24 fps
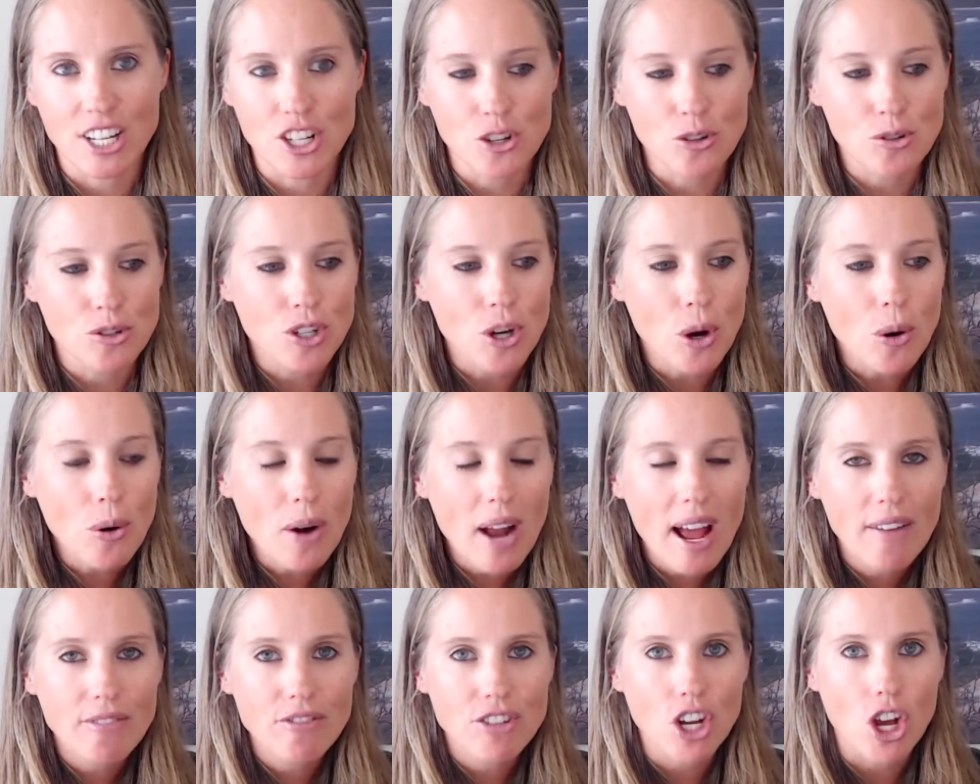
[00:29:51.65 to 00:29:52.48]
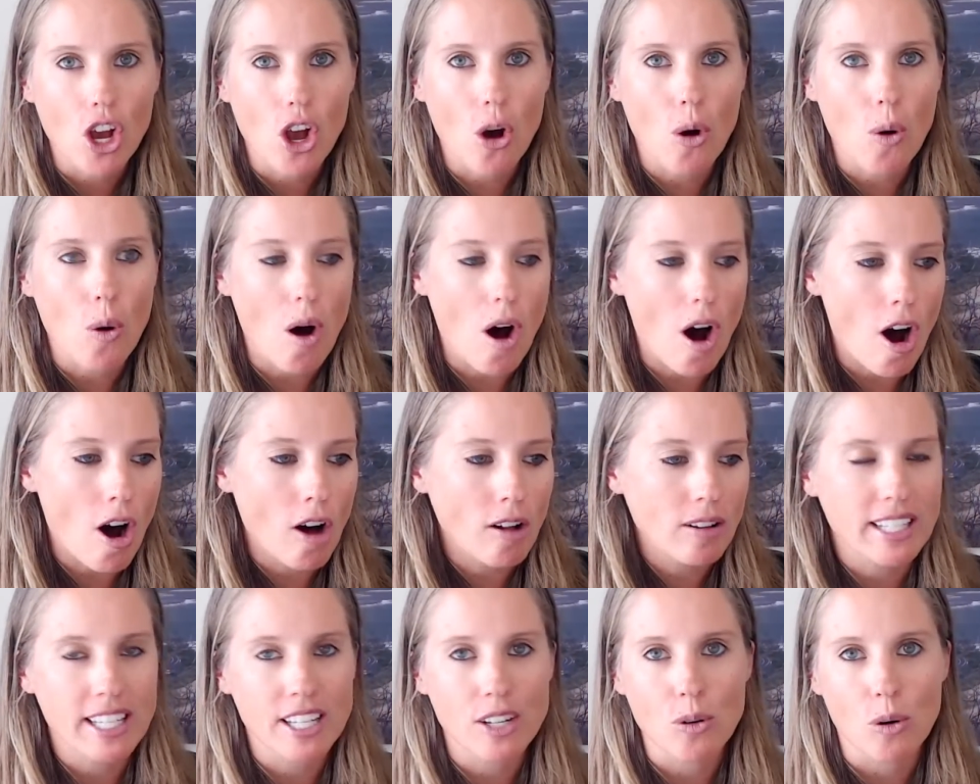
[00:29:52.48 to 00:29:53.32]
You don't have to go
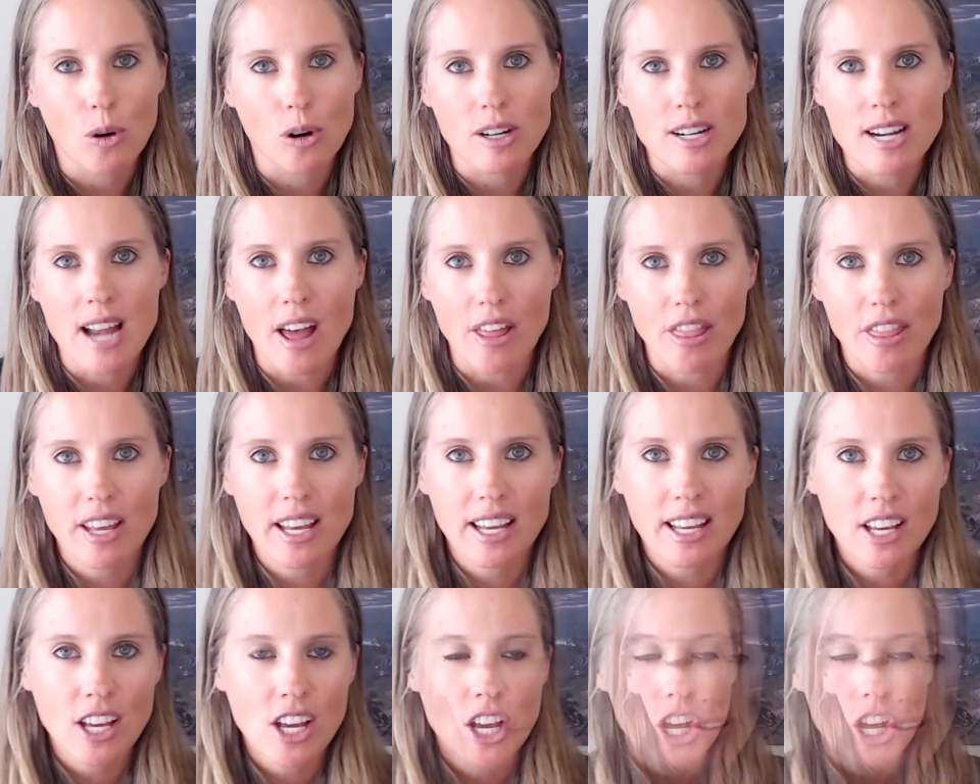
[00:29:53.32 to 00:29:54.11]
all in or nothing.